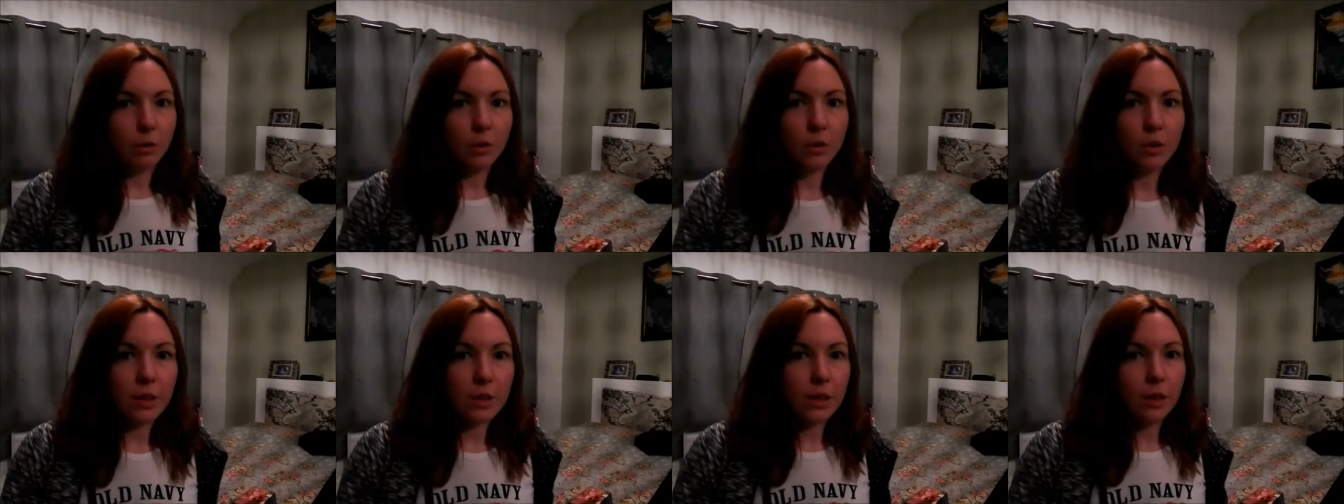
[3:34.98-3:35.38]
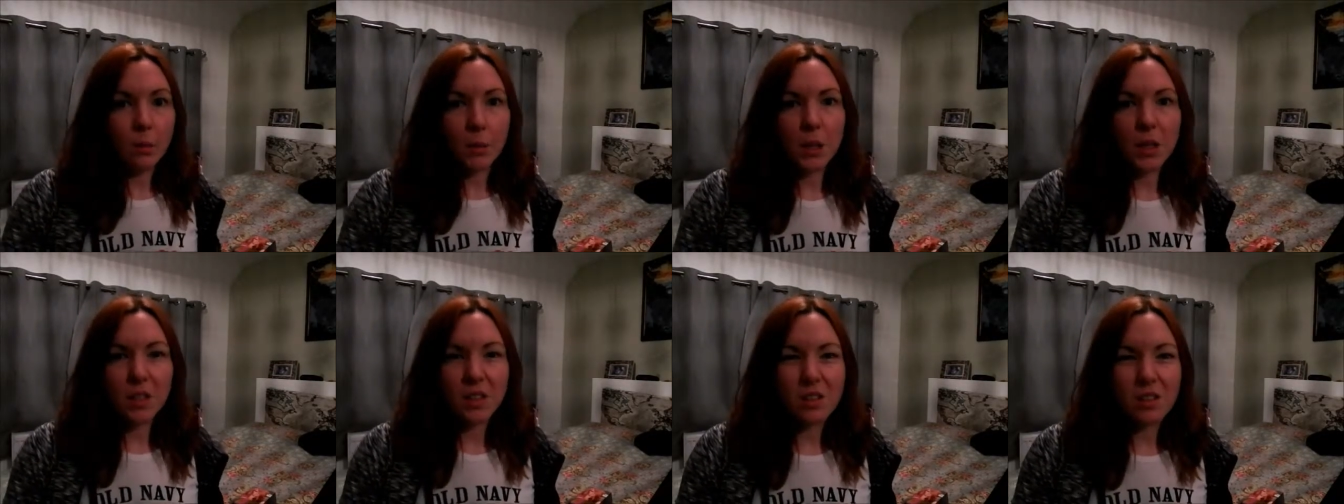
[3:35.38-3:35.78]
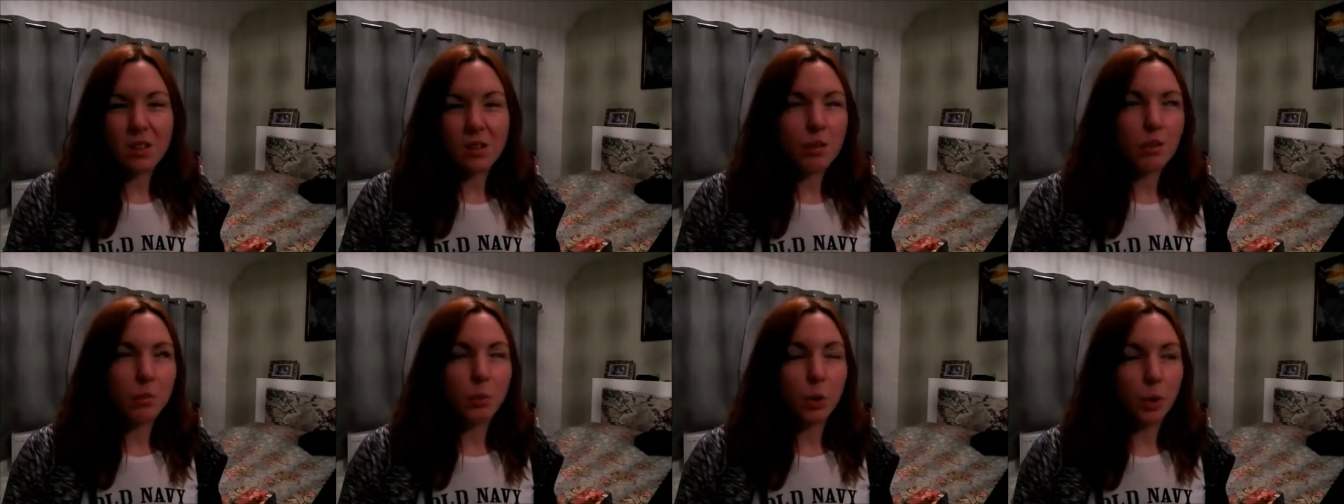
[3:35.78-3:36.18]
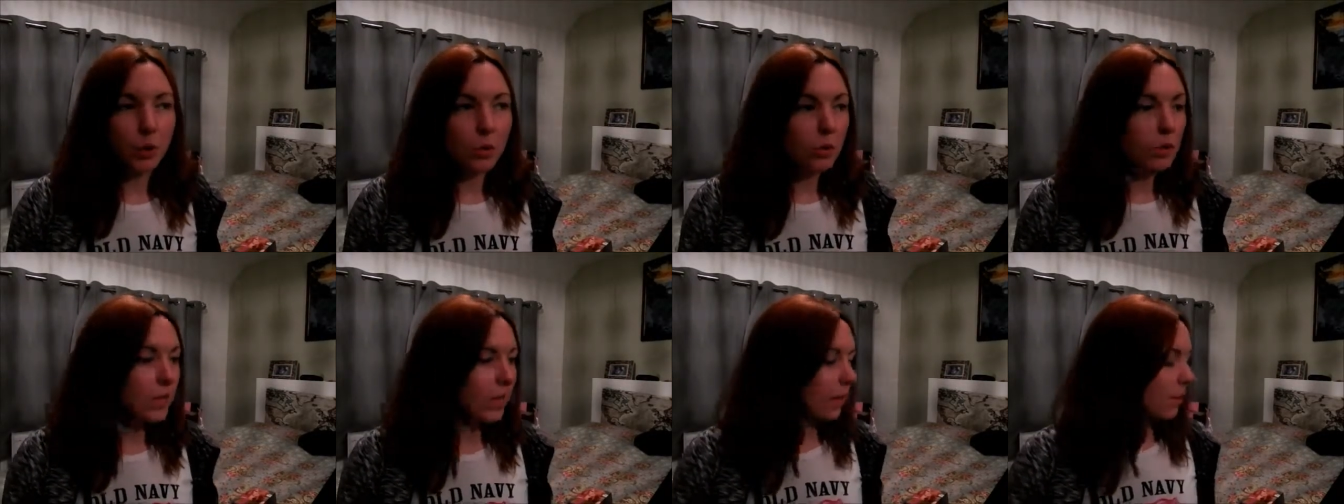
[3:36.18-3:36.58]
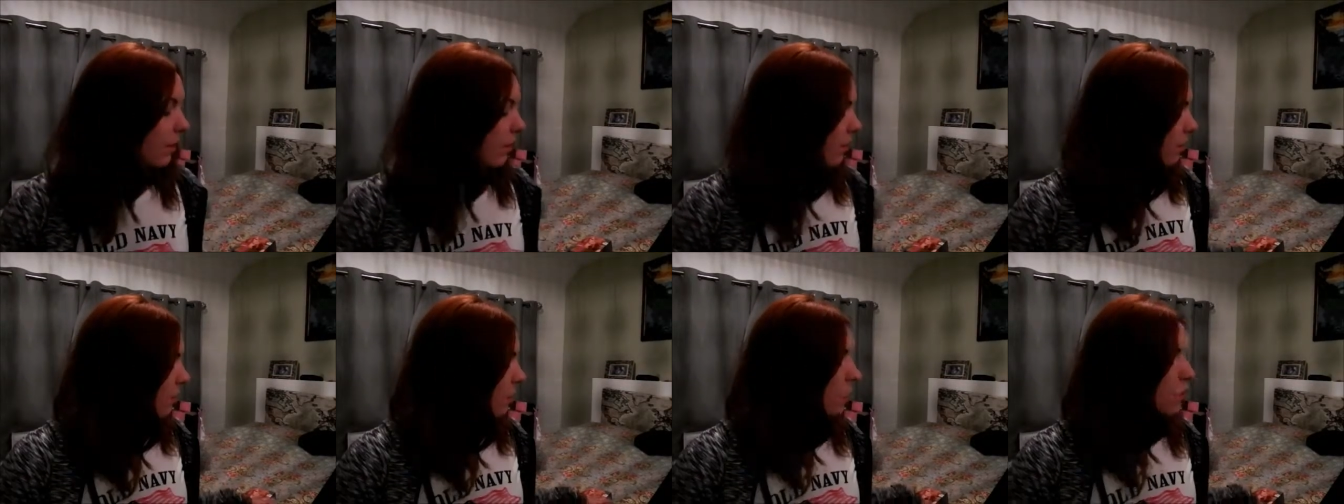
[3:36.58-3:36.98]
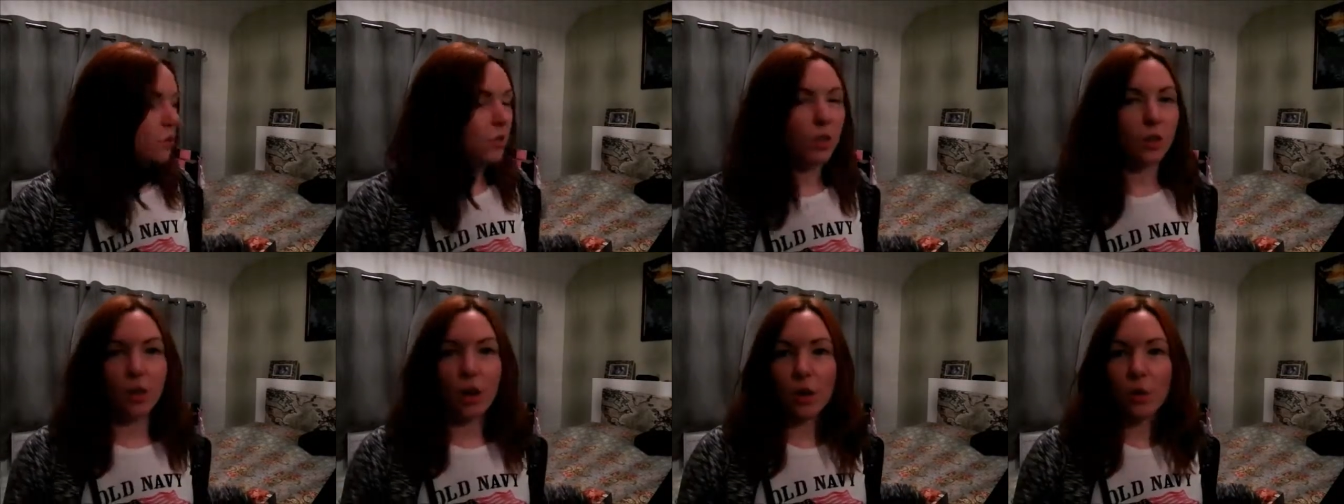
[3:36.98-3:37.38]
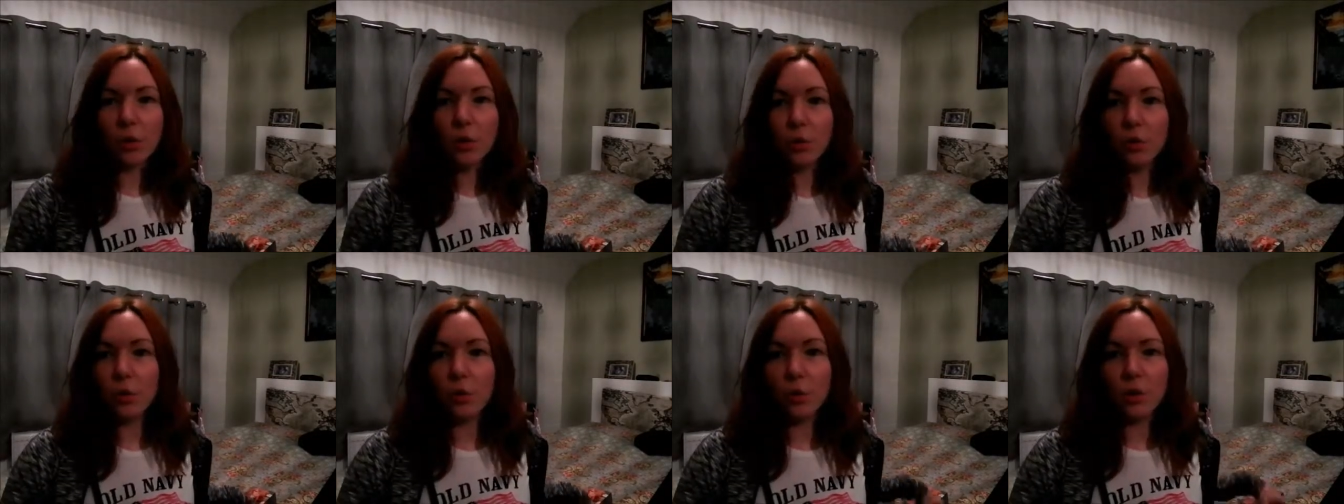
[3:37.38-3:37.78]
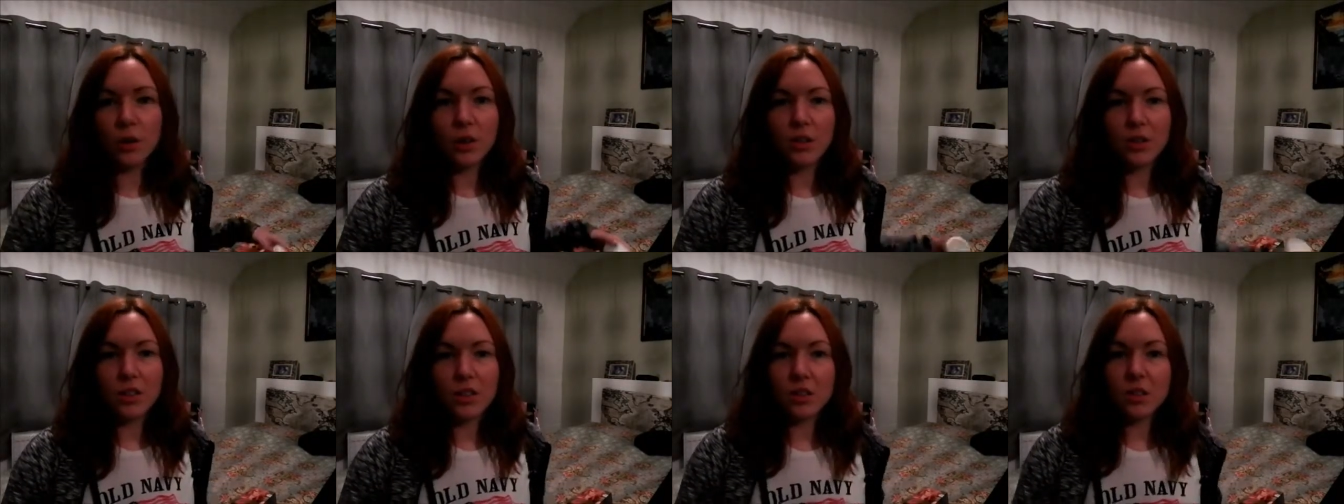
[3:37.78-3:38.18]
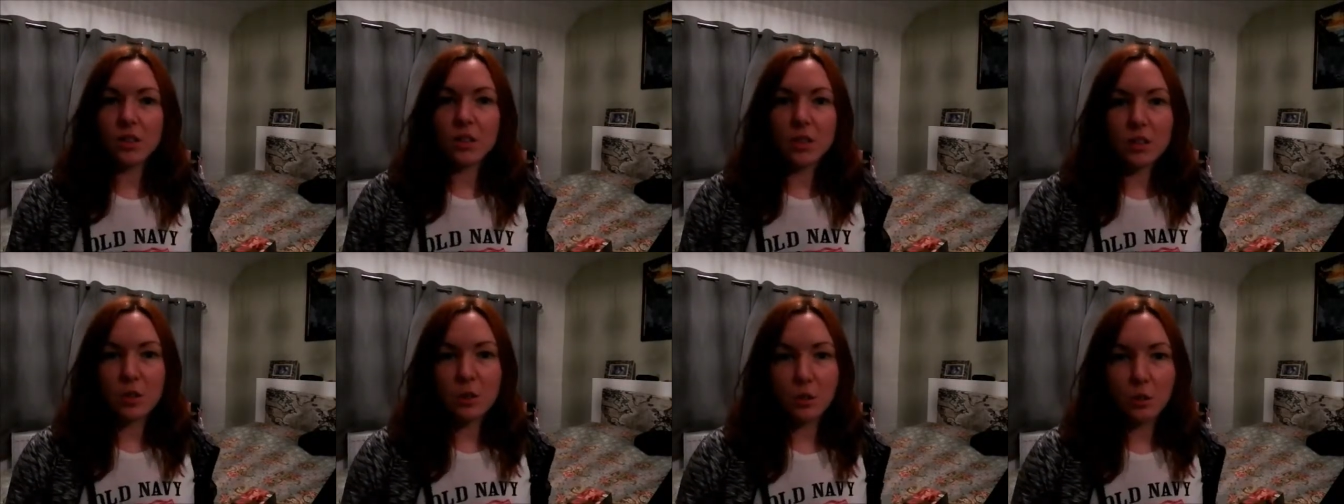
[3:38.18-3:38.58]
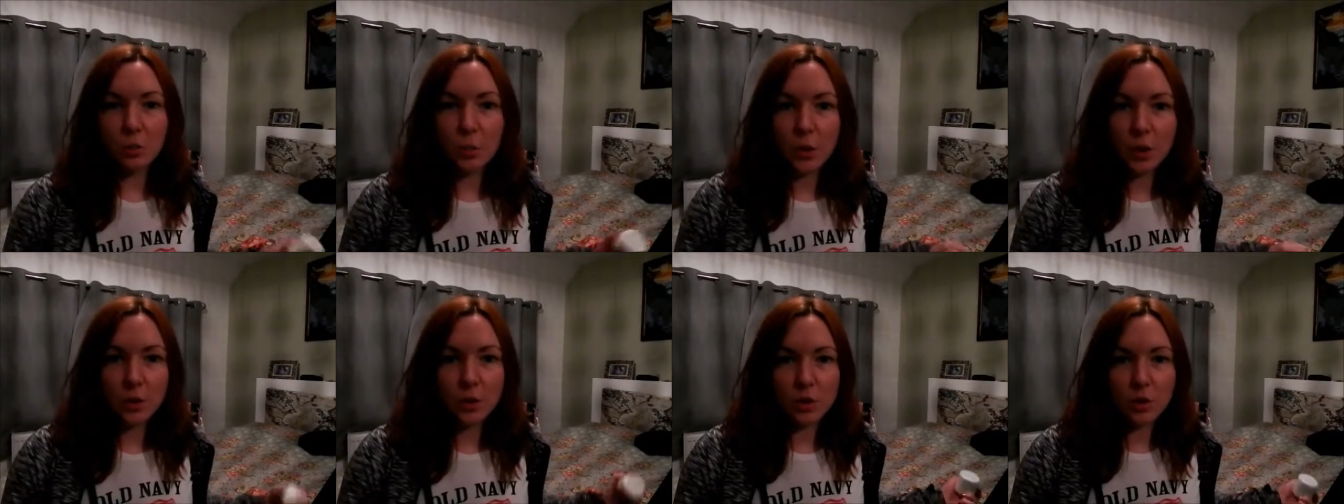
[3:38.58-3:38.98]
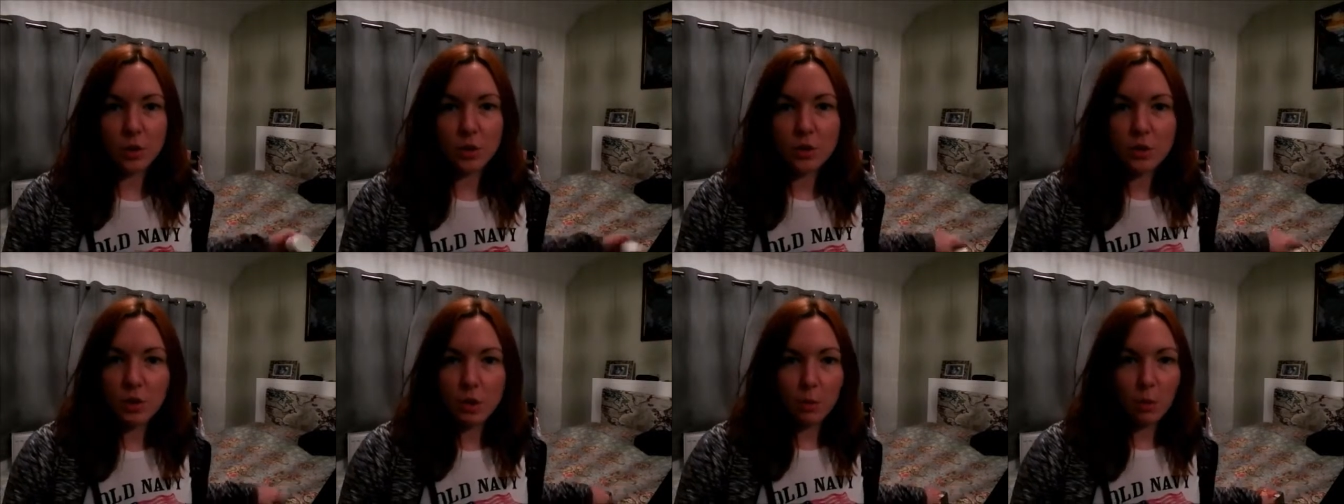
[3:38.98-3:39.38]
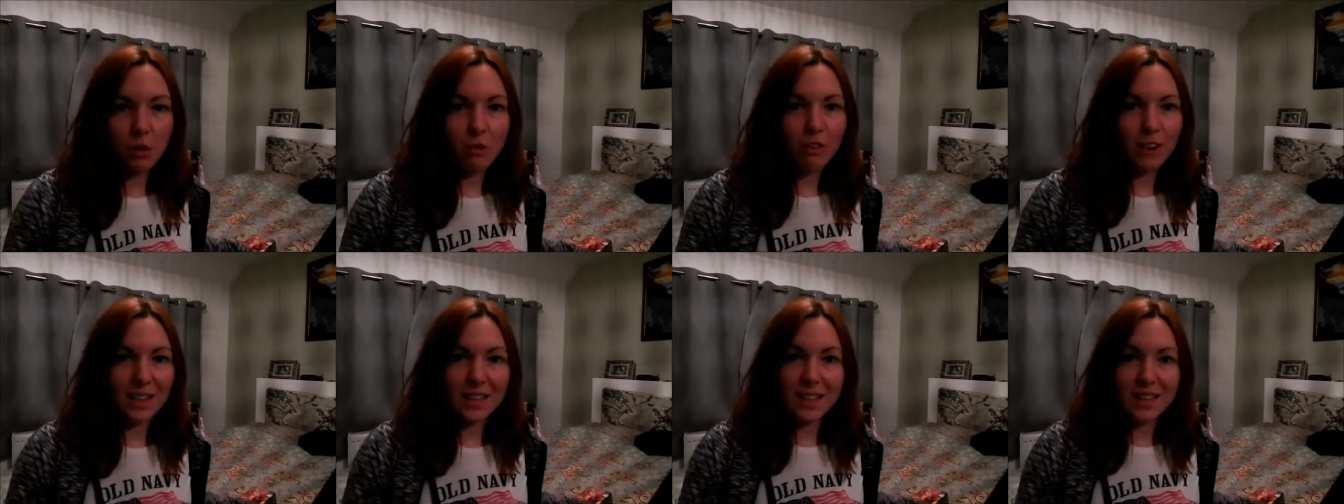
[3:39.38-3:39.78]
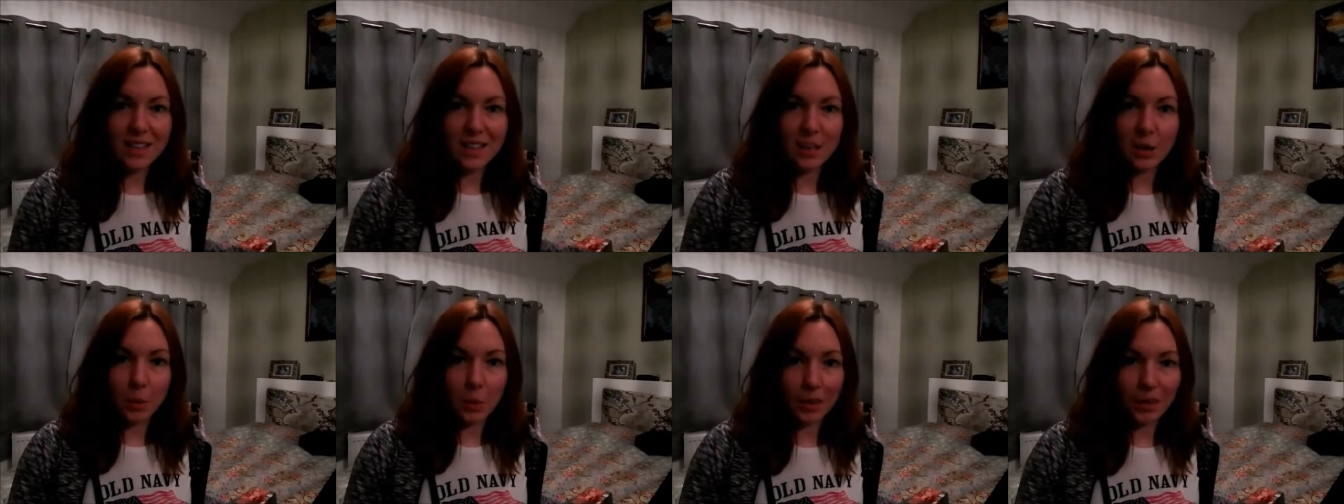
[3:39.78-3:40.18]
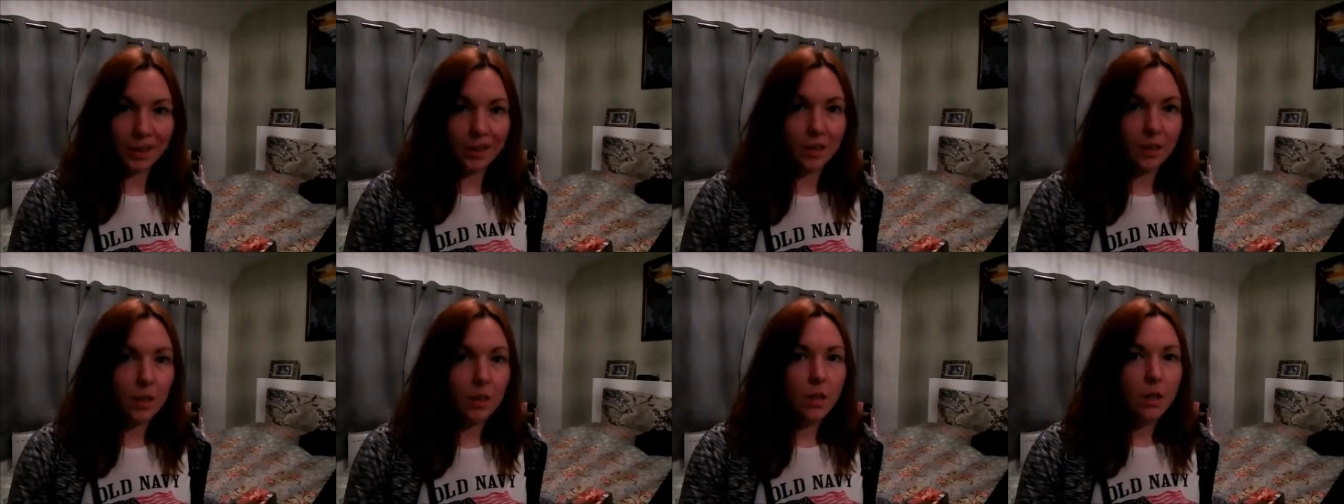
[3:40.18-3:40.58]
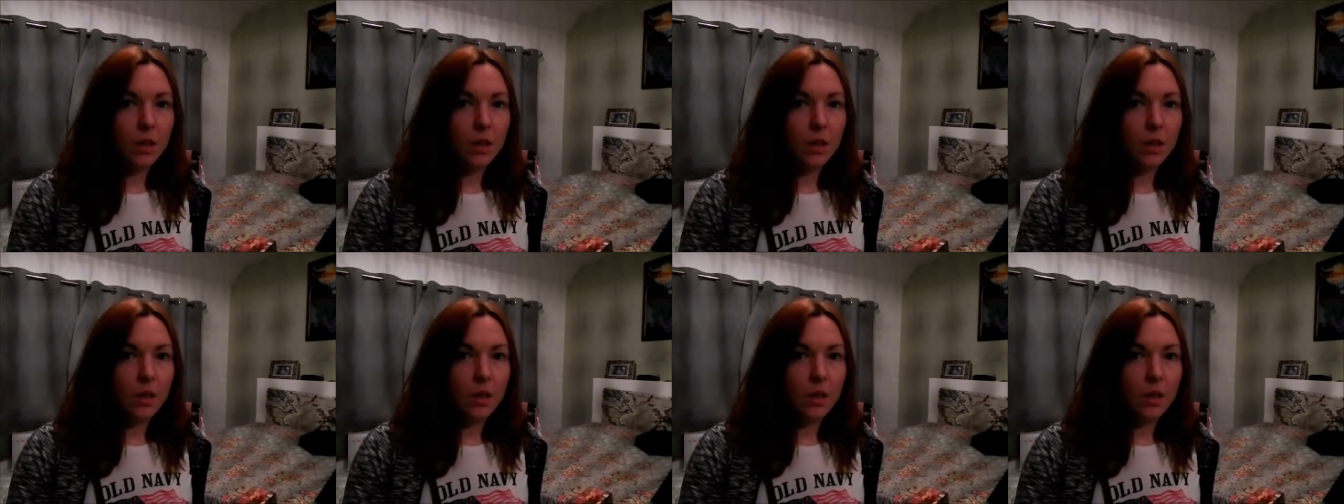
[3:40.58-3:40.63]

everything. I mean, there's lots of products out there. It's just that coconut oil is good because I use it on my face anyway.